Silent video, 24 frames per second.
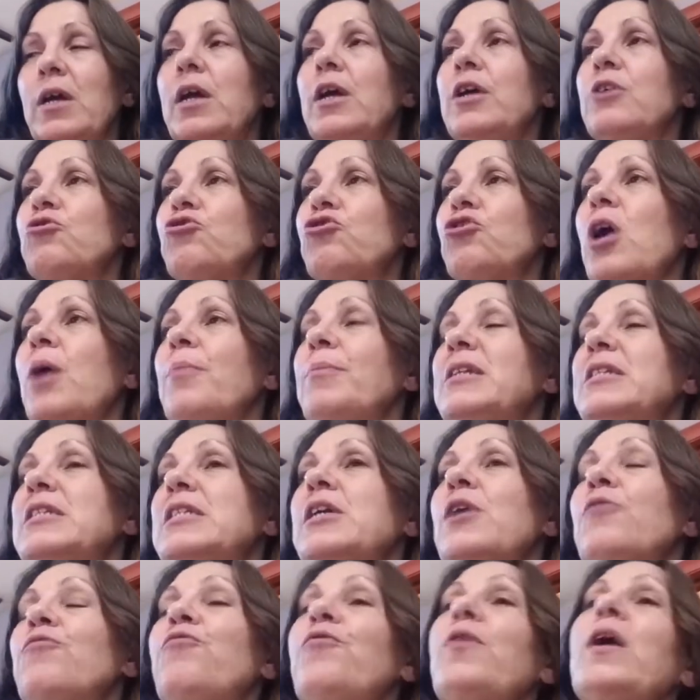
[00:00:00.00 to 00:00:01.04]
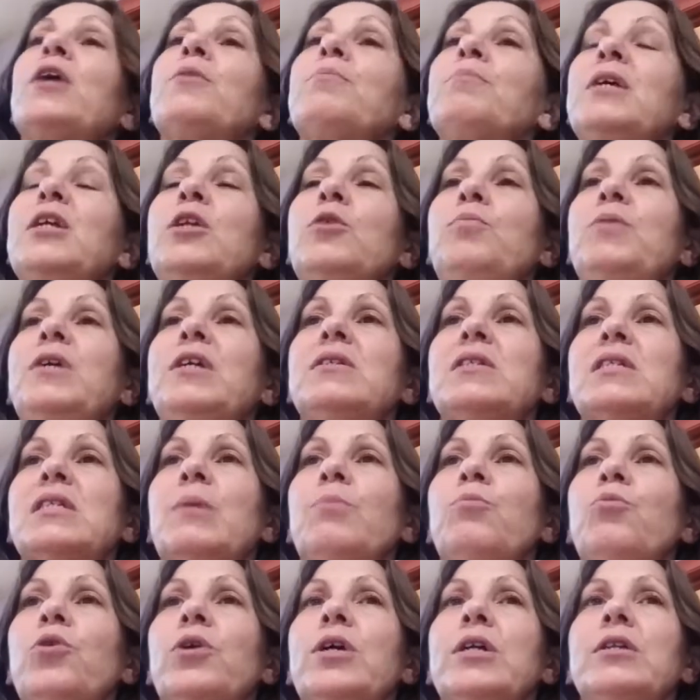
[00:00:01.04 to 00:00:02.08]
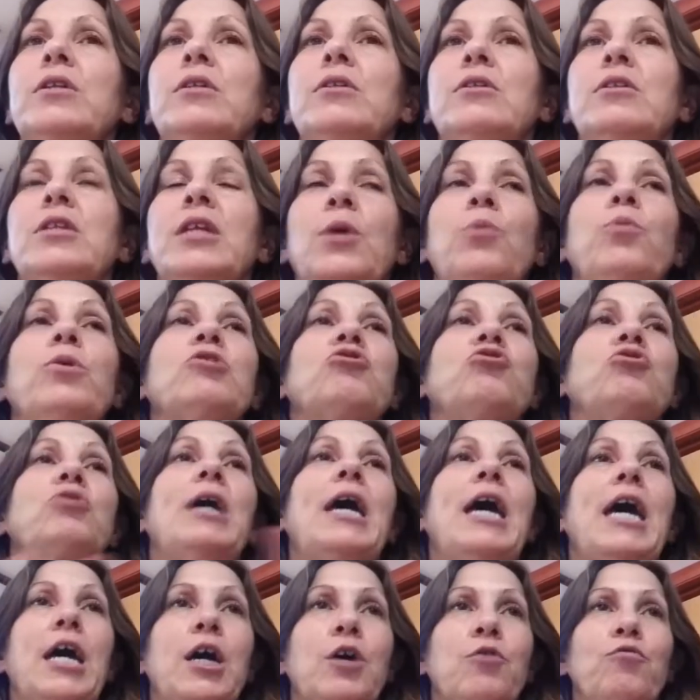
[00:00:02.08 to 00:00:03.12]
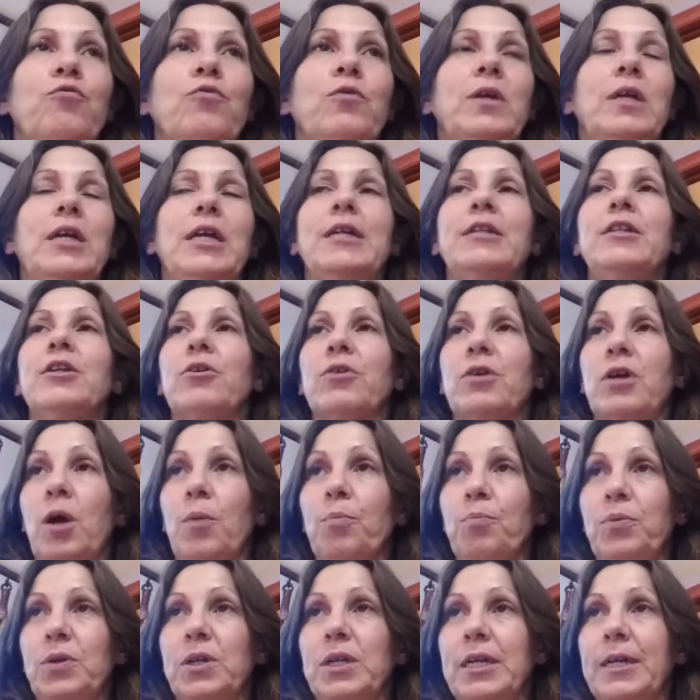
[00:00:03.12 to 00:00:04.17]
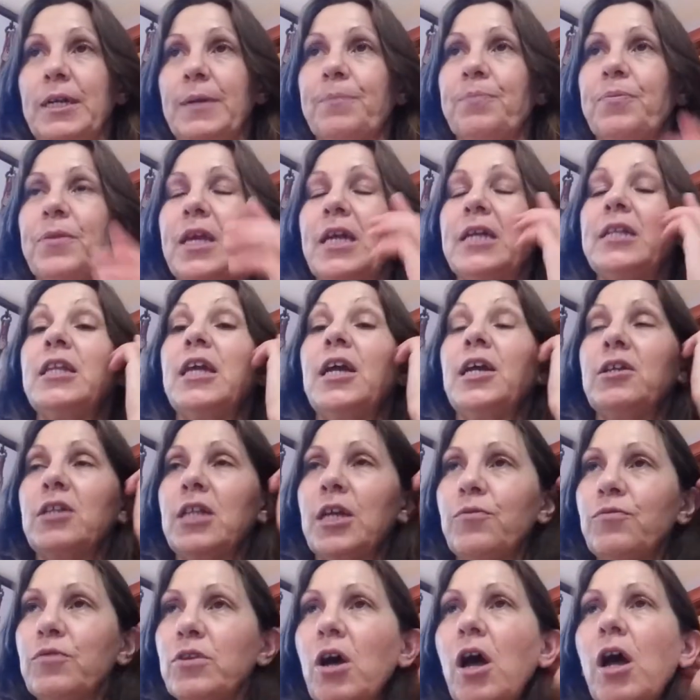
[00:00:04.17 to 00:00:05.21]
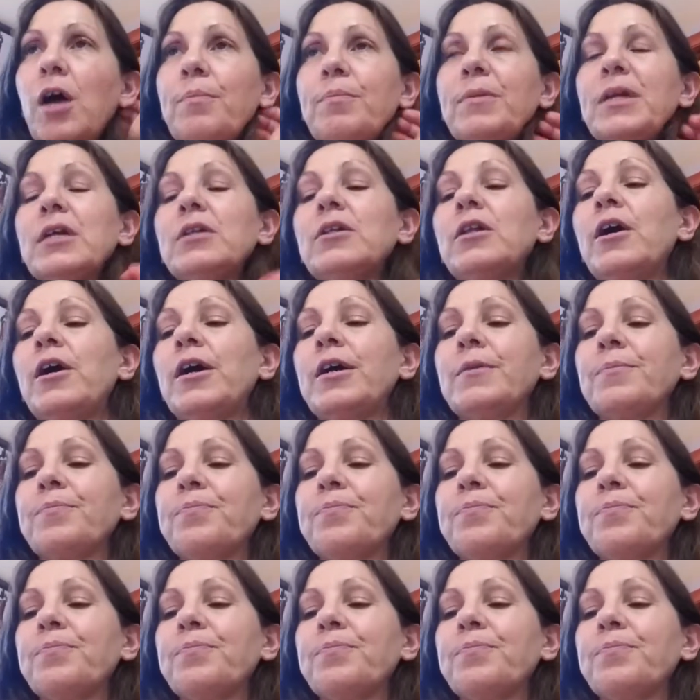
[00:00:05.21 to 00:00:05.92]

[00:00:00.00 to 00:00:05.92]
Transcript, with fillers: shamans have found me to be someone they wish to have in their company, and they've taught me a lot.